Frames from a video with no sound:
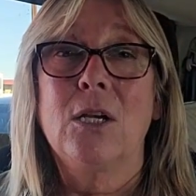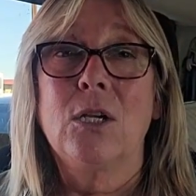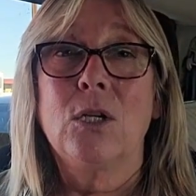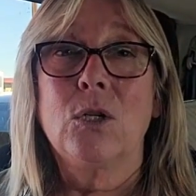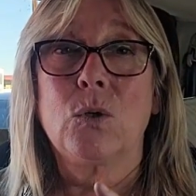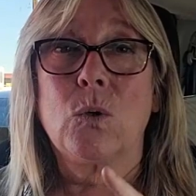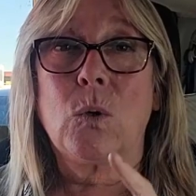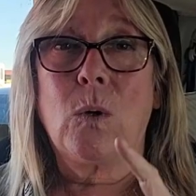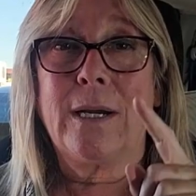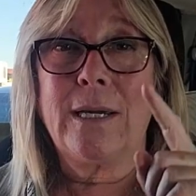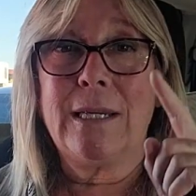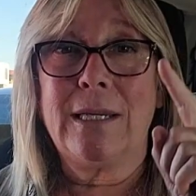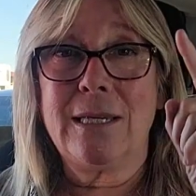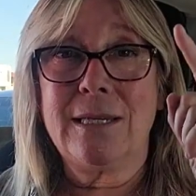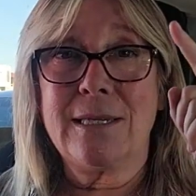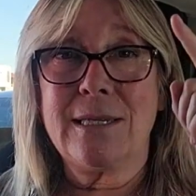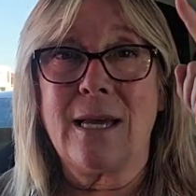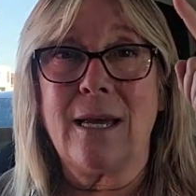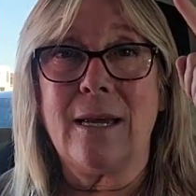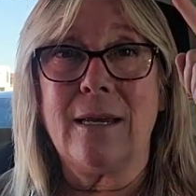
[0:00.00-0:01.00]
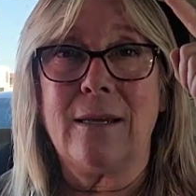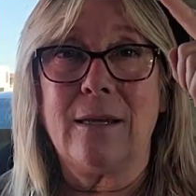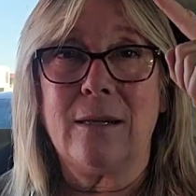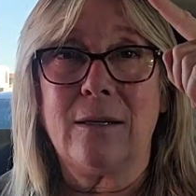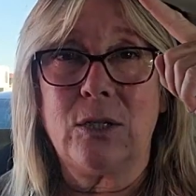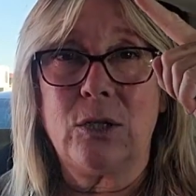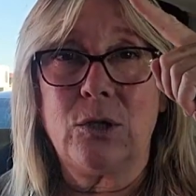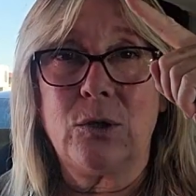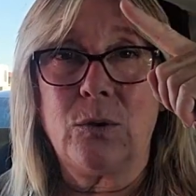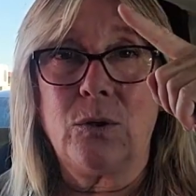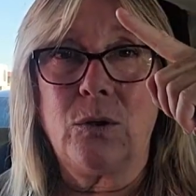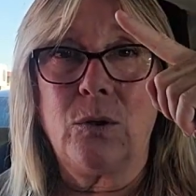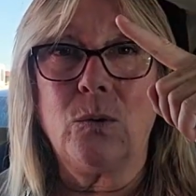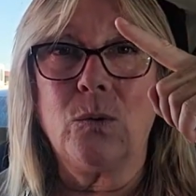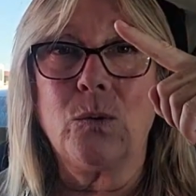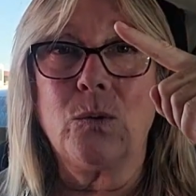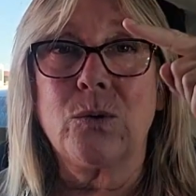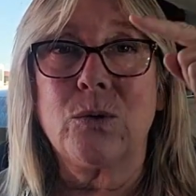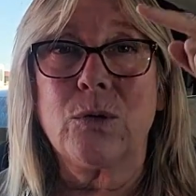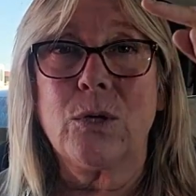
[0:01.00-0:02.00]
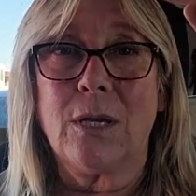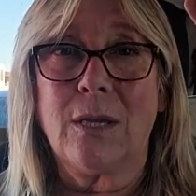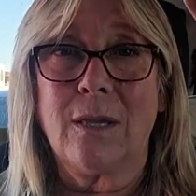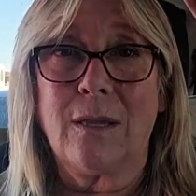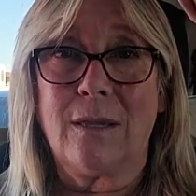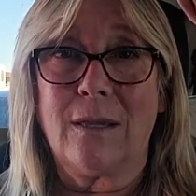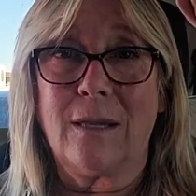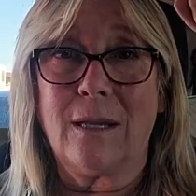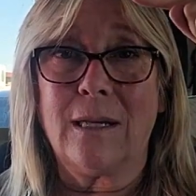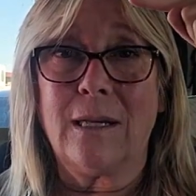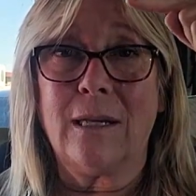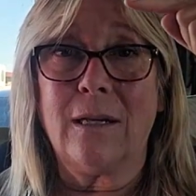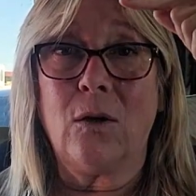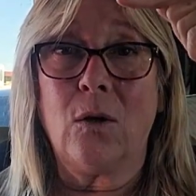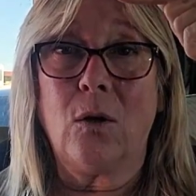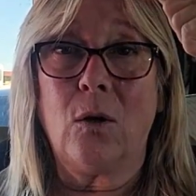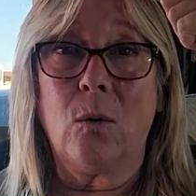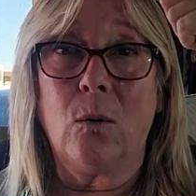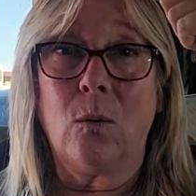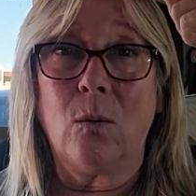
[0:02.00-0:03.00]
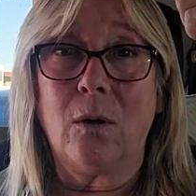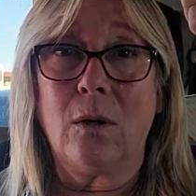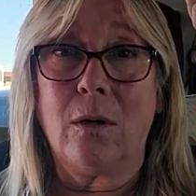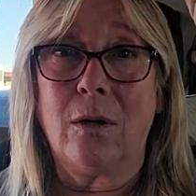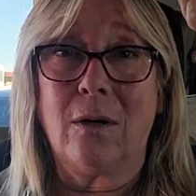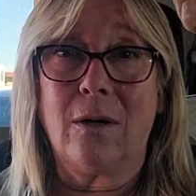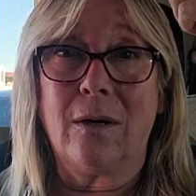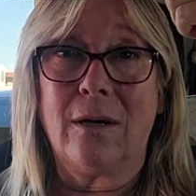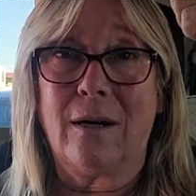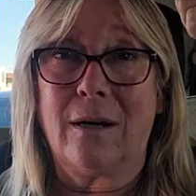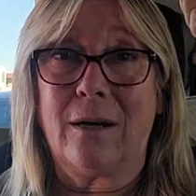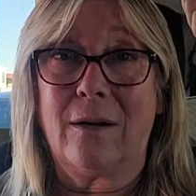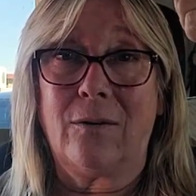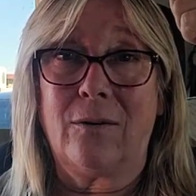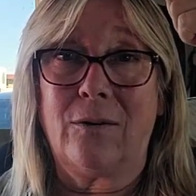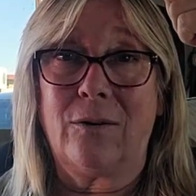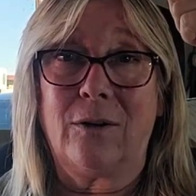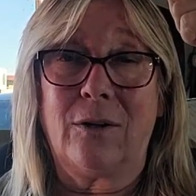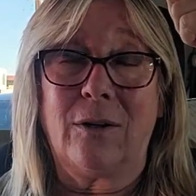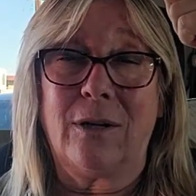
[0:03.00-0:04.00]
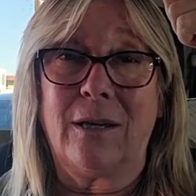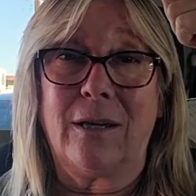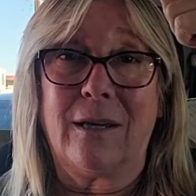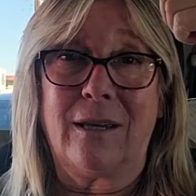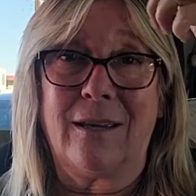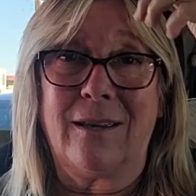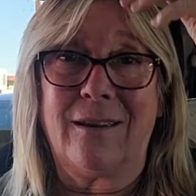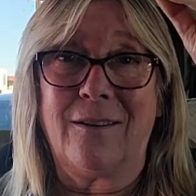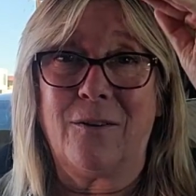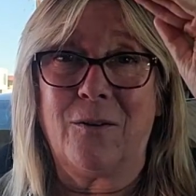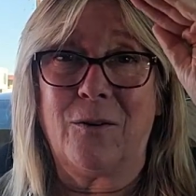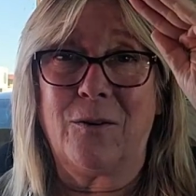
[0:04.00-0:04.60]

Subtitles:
So I decided to use the little hole on where